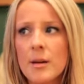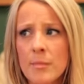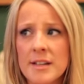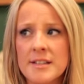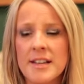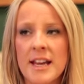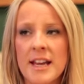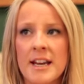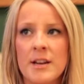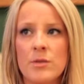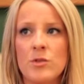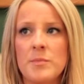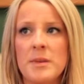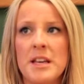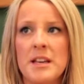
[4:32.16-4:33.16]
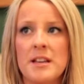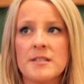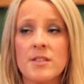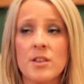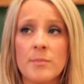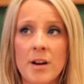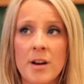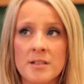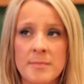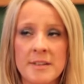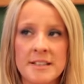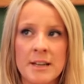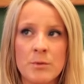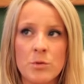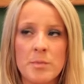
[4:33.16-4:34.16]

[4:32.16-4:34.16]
my skin, it would be, certain parts of my skin